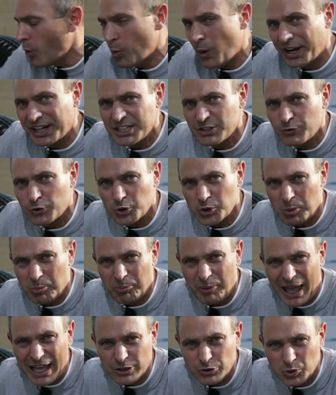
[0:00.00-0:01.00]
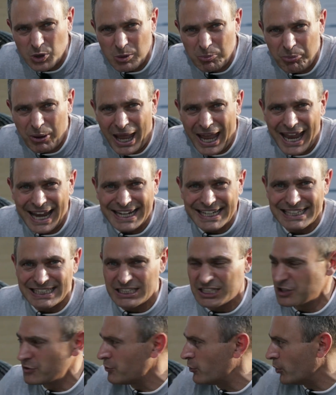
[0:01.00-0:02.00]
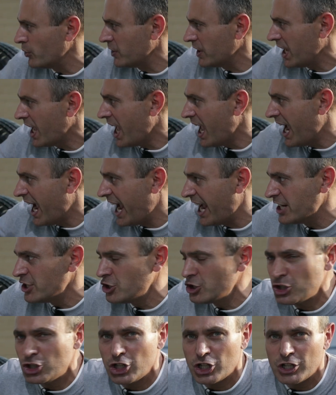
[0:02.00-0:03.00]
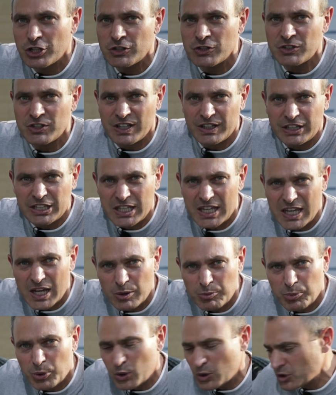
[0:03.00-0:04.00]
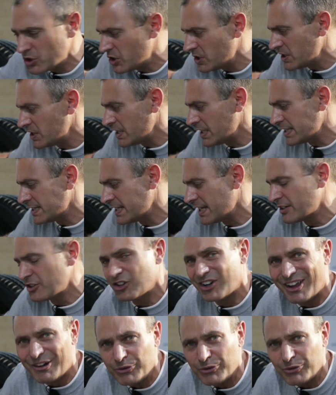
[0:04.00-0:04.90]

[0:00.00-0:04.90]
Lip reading: One is for the battery pack, it is for the engines and the gearboxes, etc.